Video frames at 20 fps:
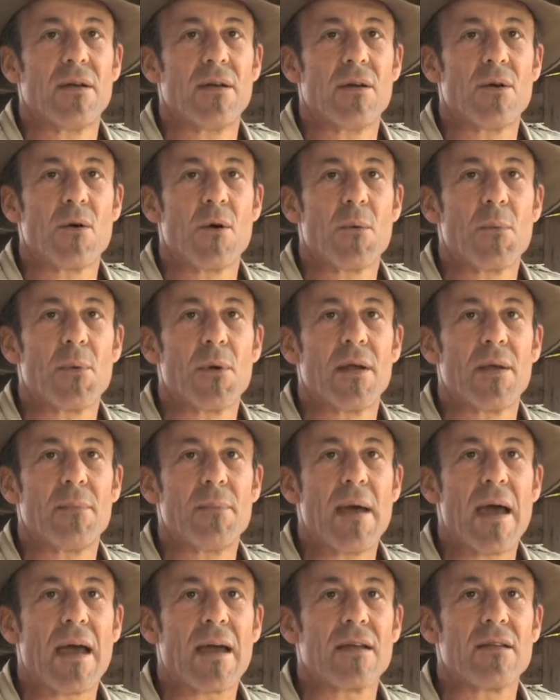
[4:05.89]
incorporating
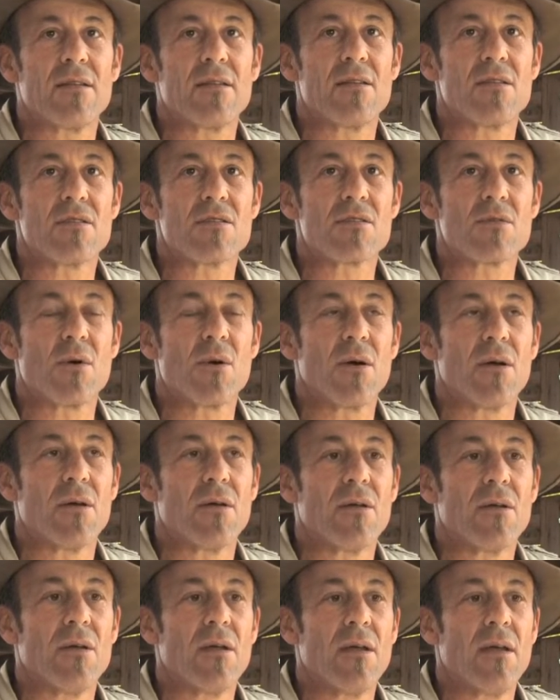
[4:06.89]
back into the
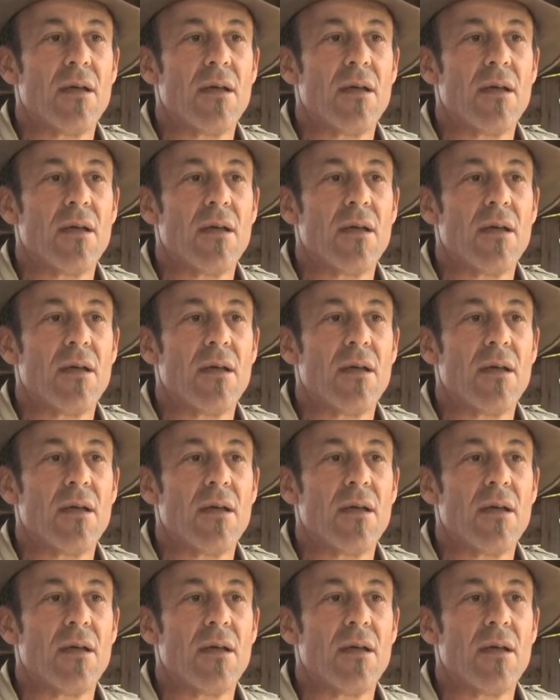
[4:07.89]
soil.